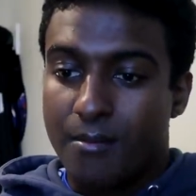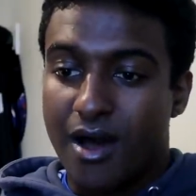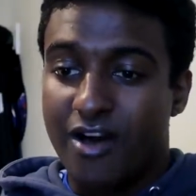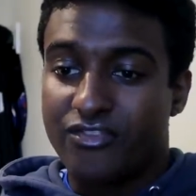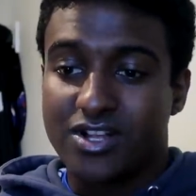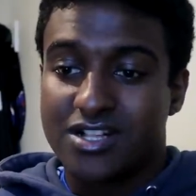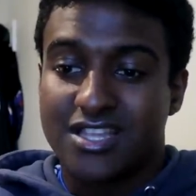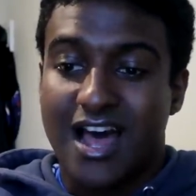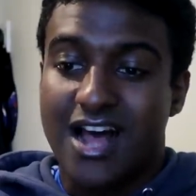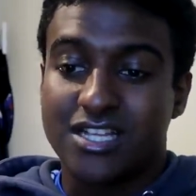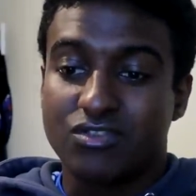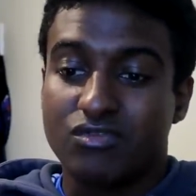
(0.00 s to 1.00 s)
But other than
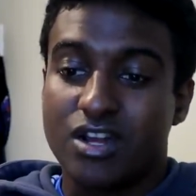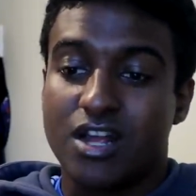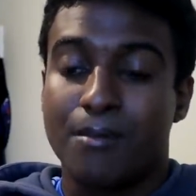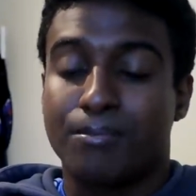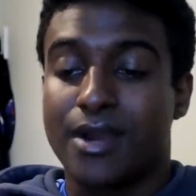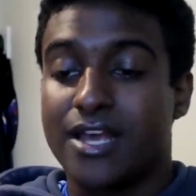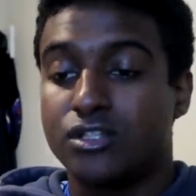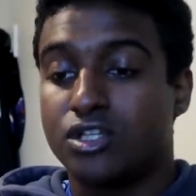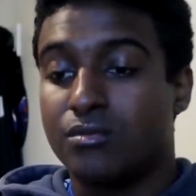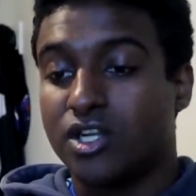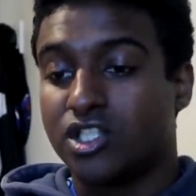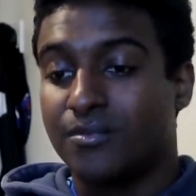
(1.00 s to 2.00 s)
that, I didn't really complain
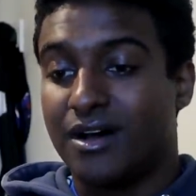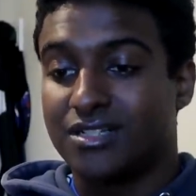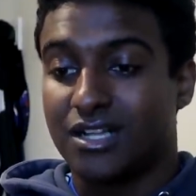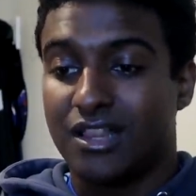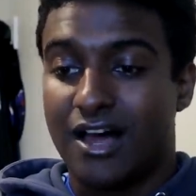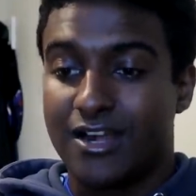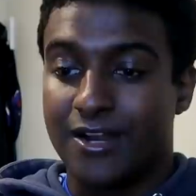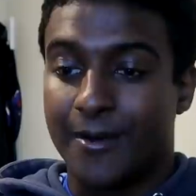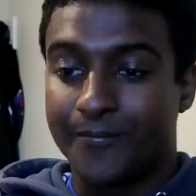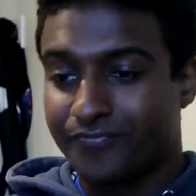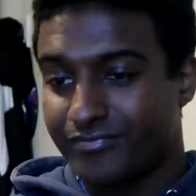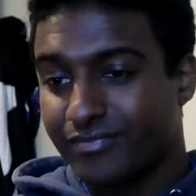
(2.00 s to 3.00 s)
too much about the lineup.